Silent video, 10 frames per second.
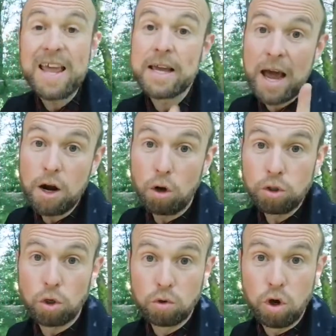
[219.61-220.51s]
It can
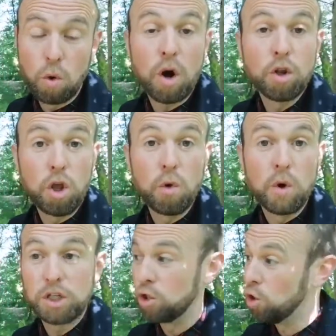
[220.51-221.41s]
also grow on yew,
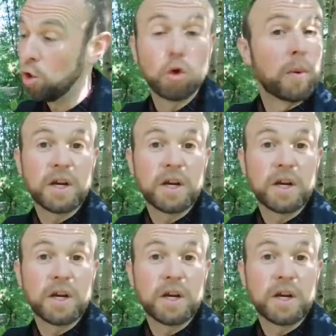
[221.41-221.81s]
which is unusual